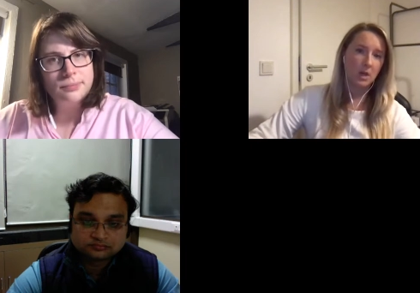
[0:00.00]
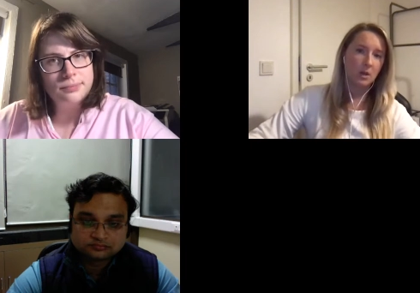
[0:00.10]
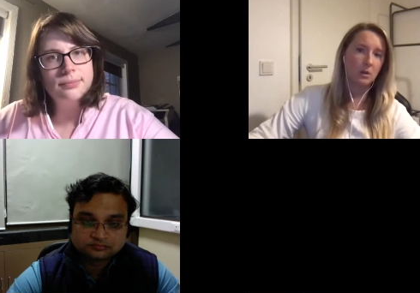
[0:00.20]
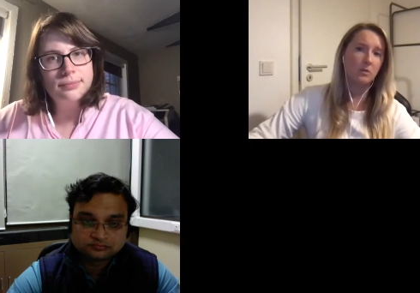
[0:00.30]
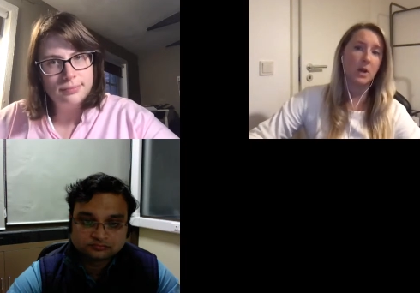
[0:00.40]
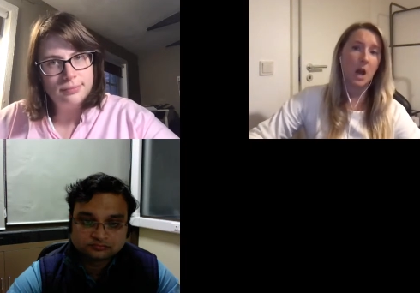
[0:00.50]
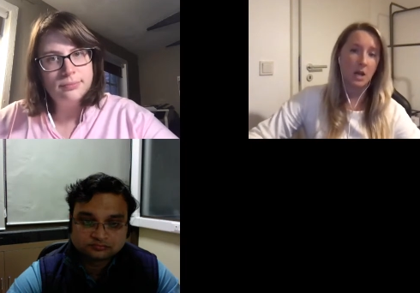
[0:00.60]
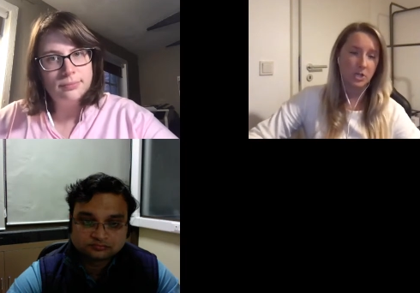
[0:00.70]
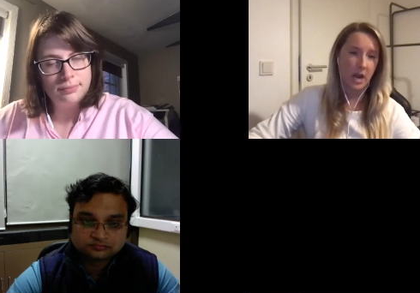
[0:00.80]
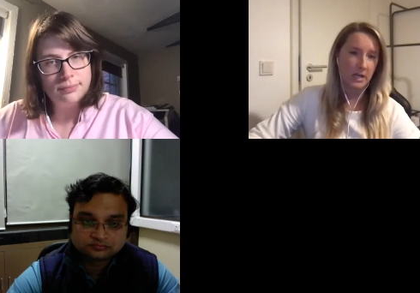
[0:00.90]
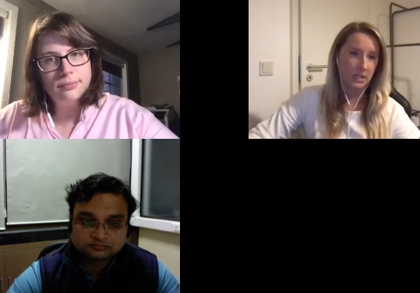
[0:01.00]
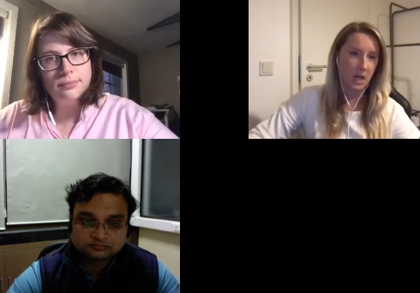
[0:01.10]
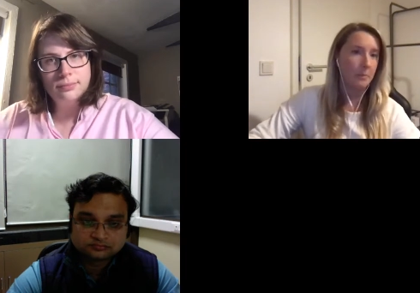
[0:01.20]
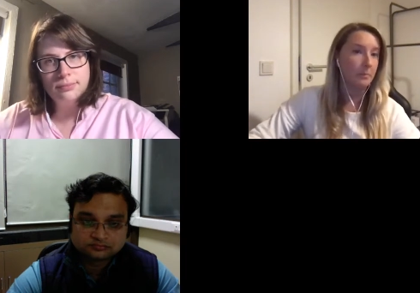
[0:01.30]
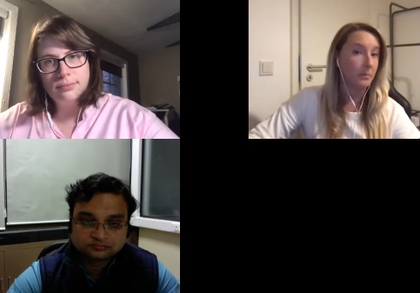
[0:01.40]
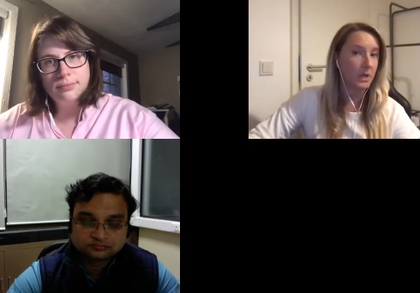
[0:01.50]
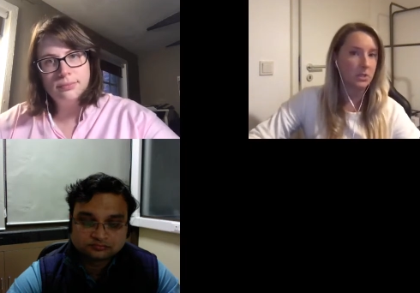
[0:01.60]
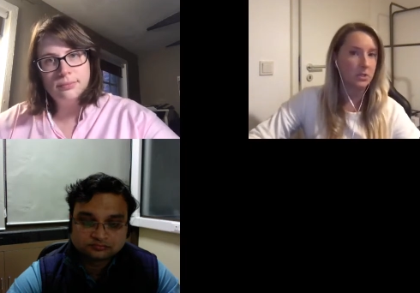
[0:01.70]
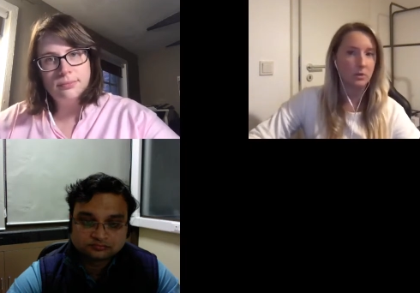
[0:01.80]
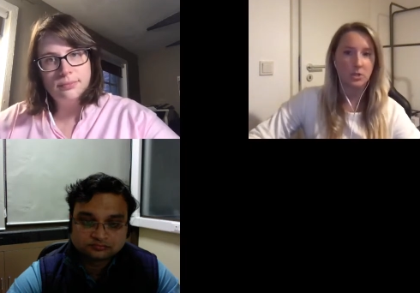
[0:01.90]
Speaker 1: you have a contract to come and
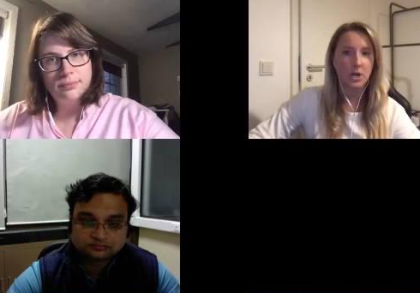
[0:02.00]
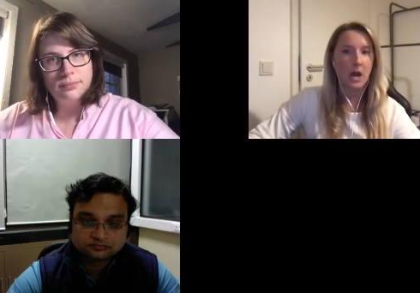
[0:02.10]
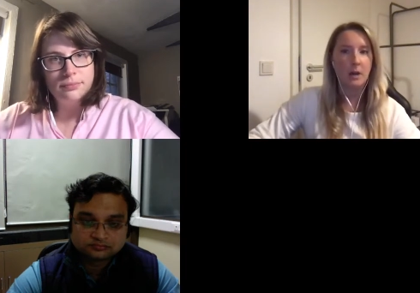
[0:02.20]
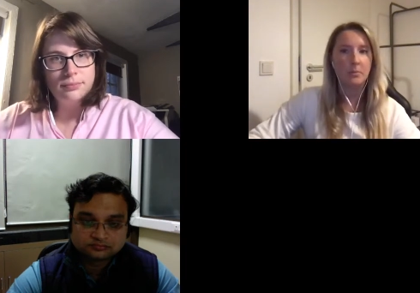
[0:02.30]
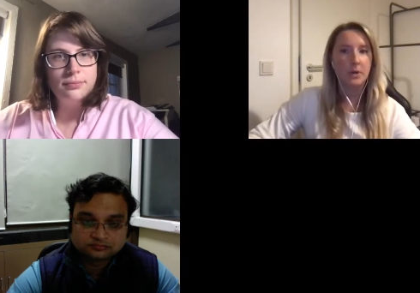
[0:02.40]
do a job,